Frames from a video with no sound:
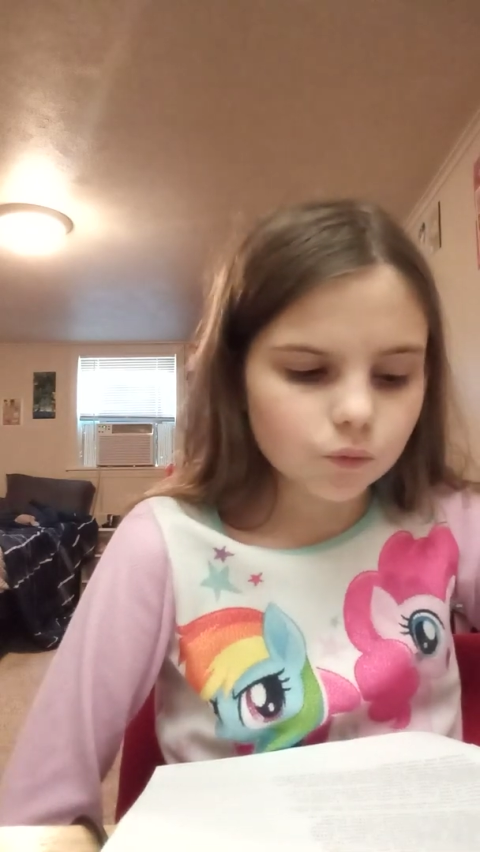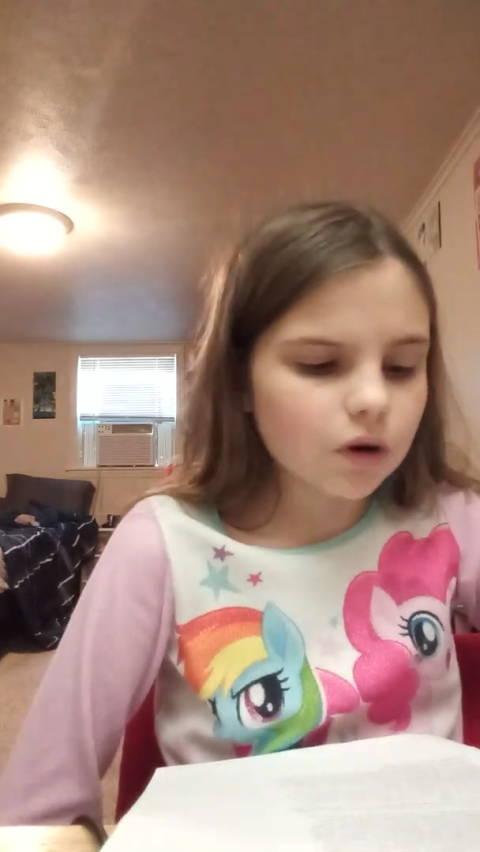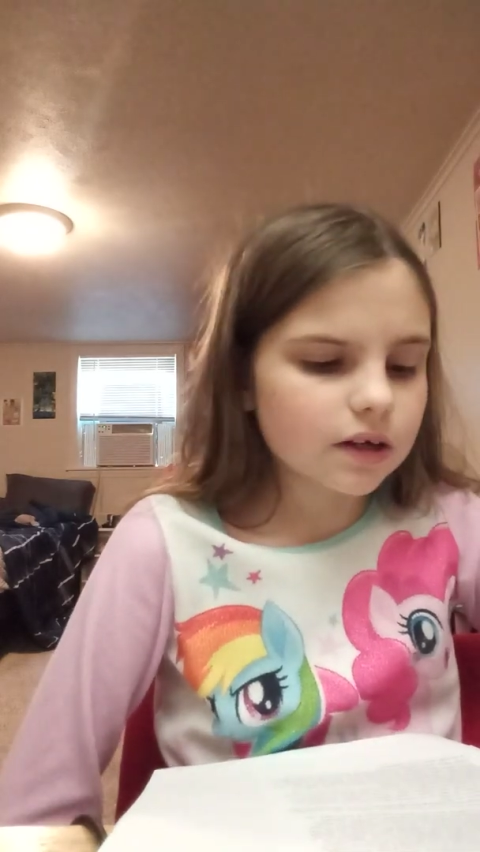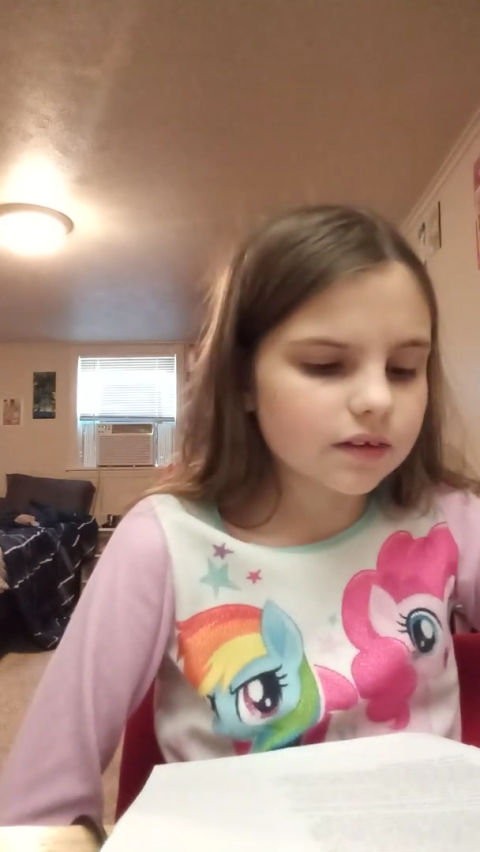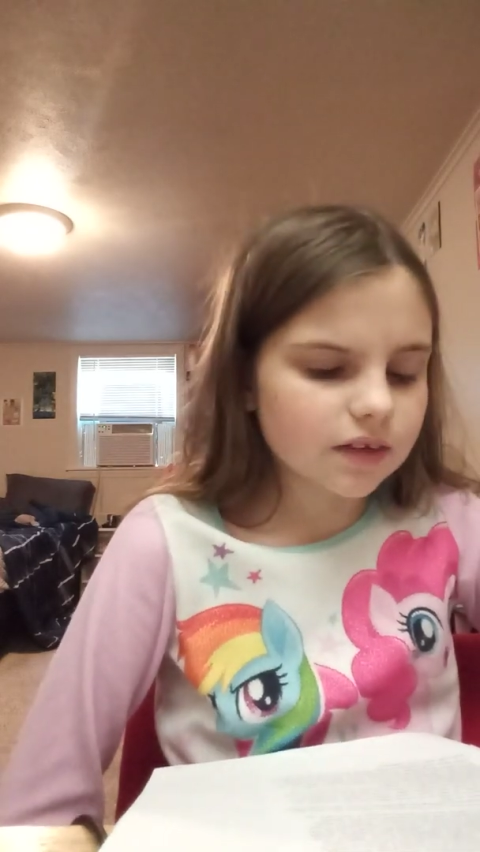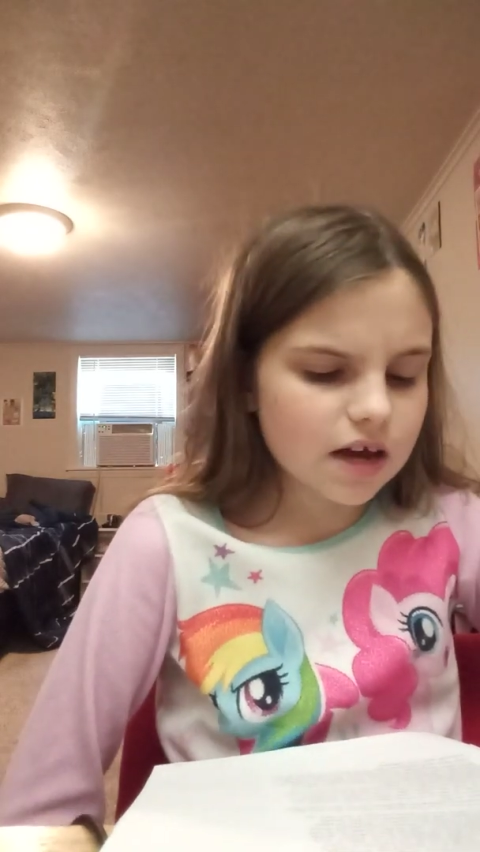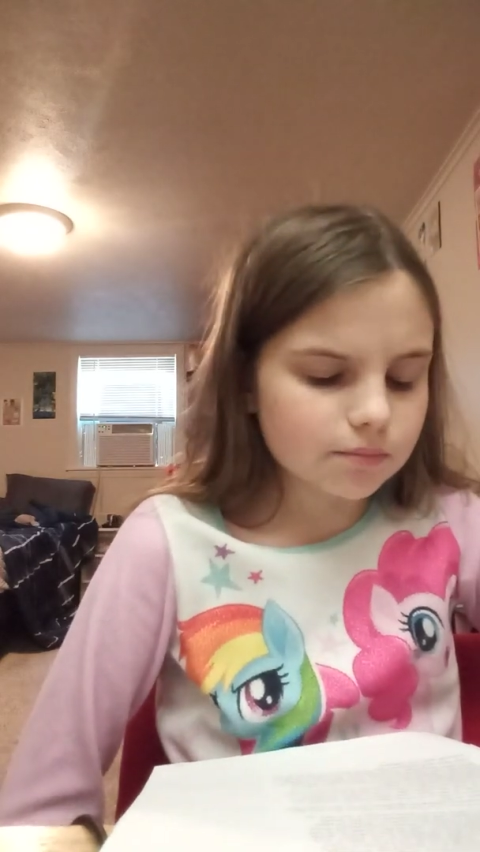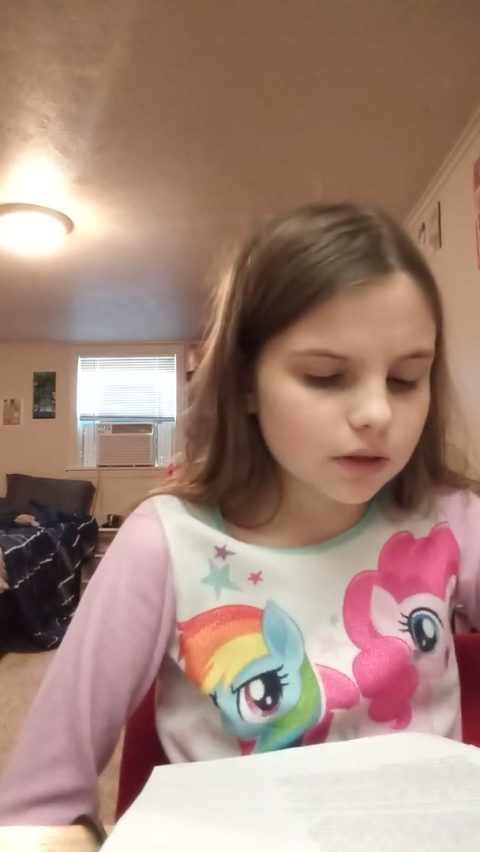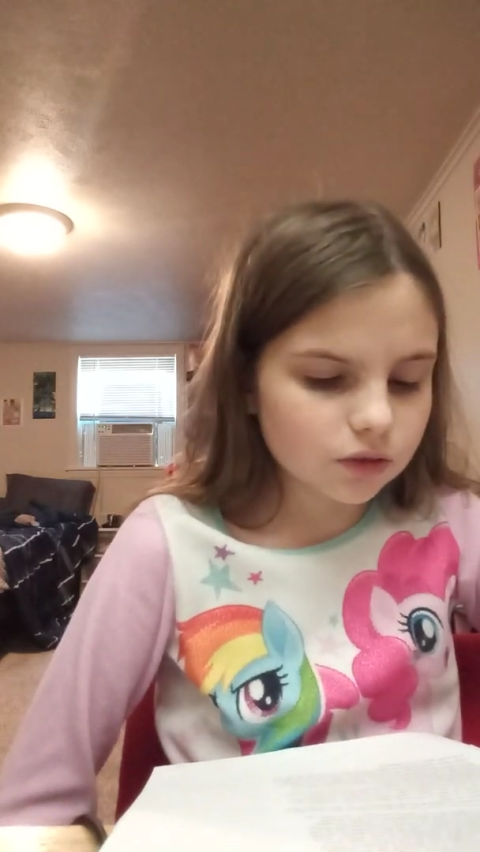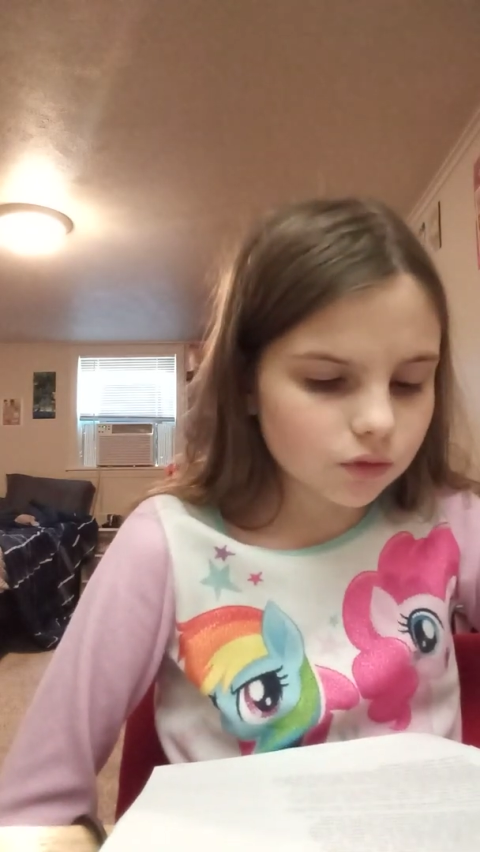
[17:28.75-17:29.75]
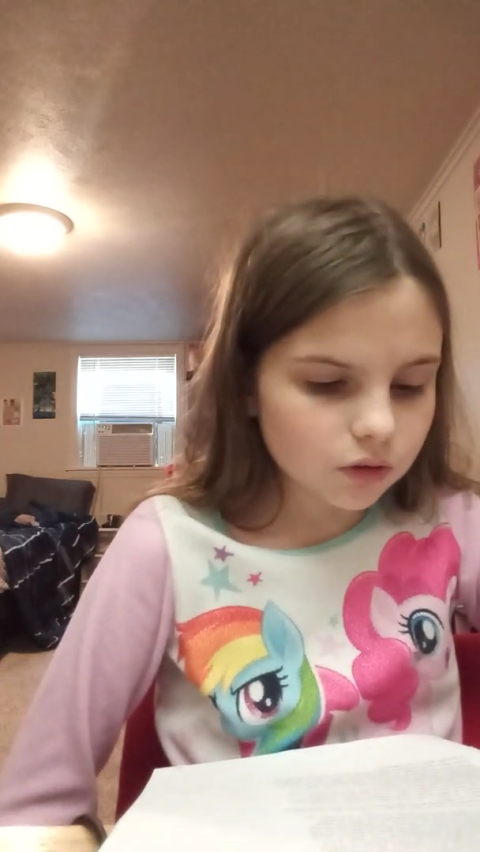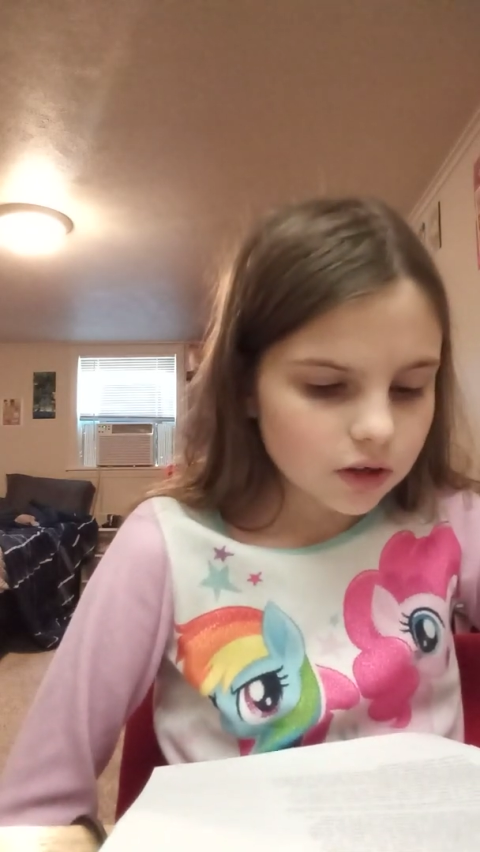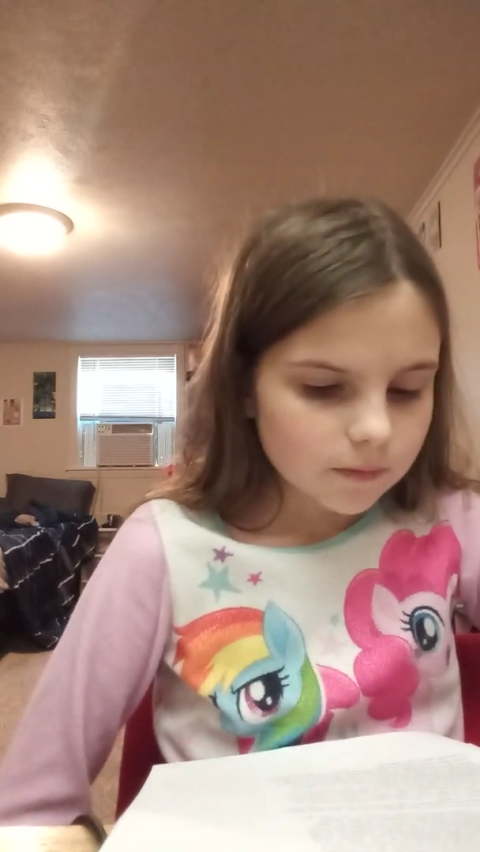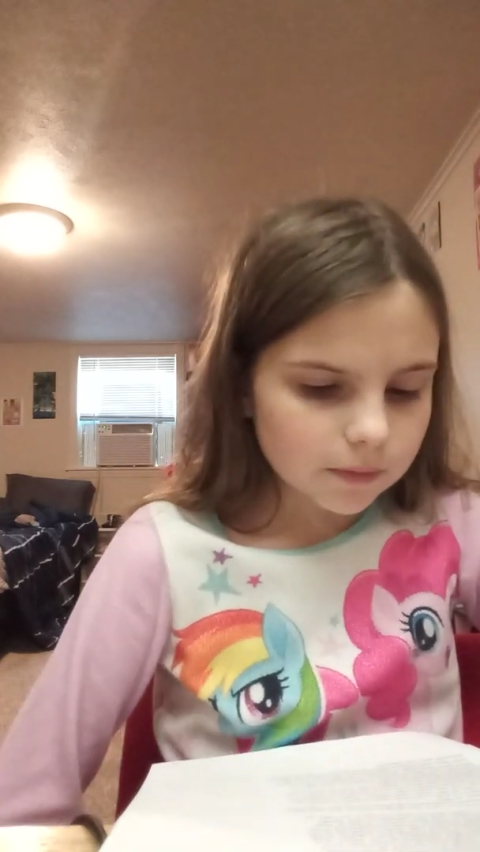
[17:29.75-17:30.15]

Why is that, Miguel?